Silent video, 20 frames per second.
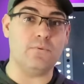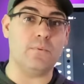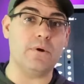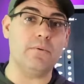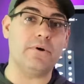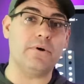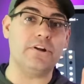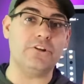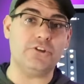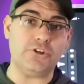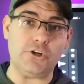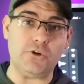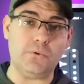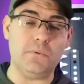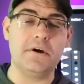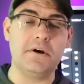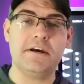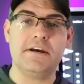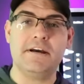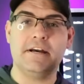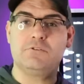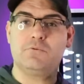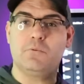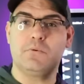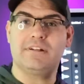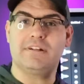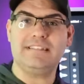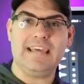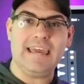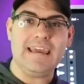What we wanna do is we
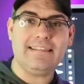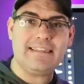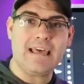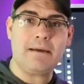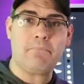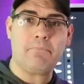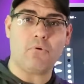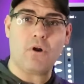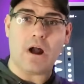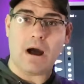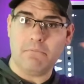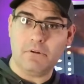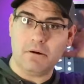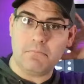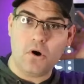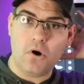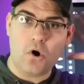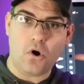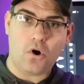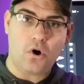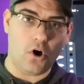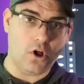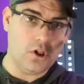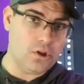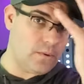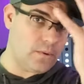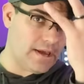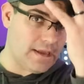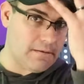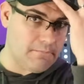wanna take that problem all
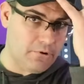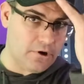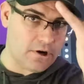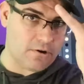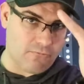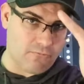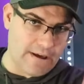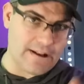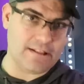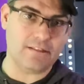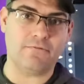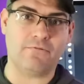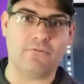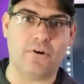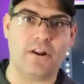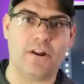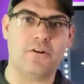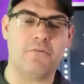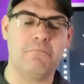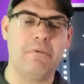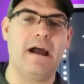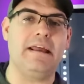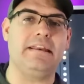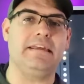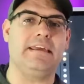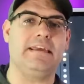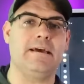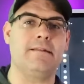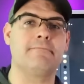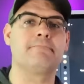the way and put it right on the front of their
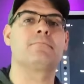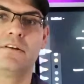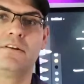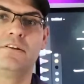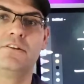mind again.